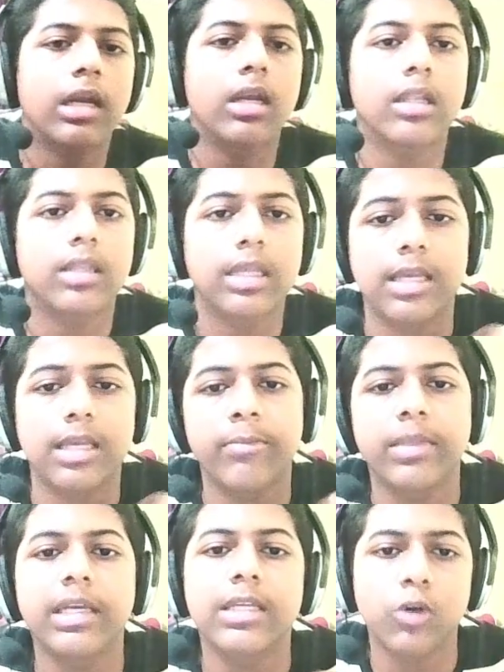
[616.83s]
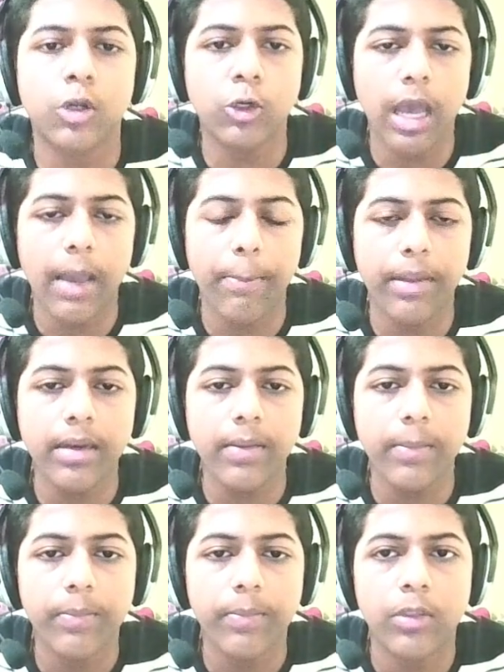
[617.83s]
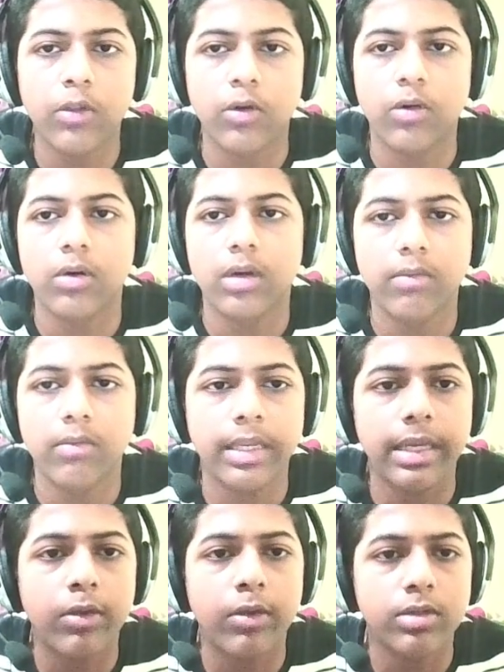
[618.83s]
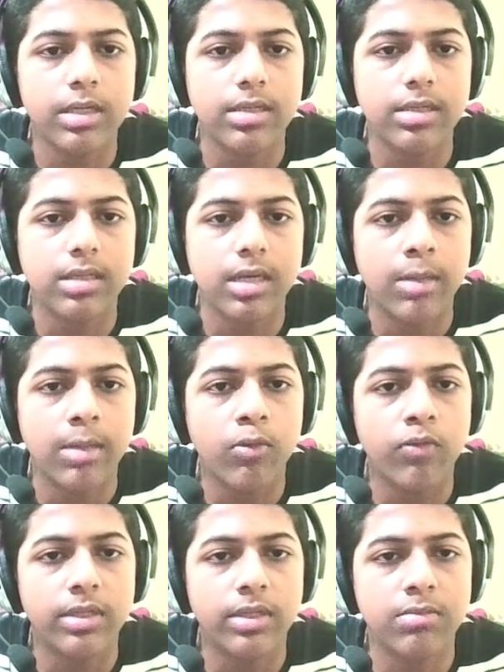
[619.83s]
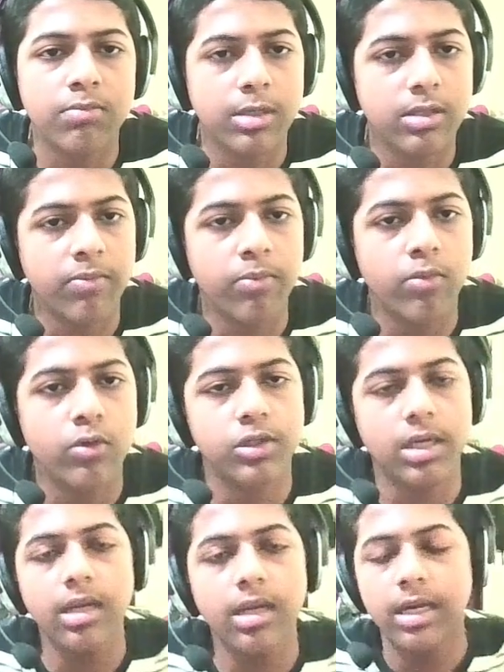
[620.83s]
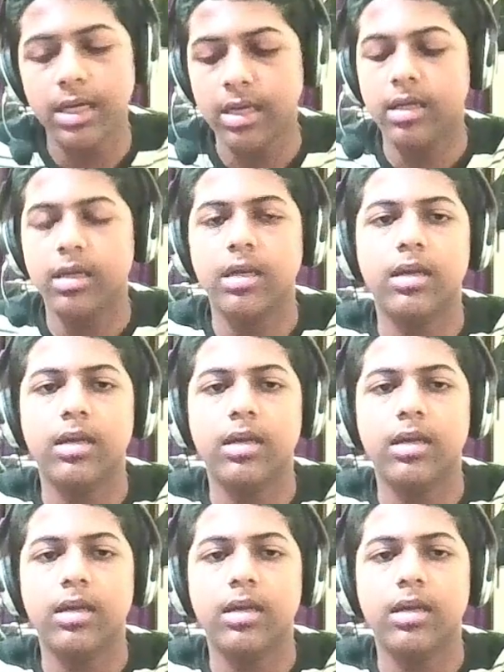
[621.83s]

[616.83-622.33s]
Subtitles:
code and the same thing is going to happen. No, we need to just remove this much of portion.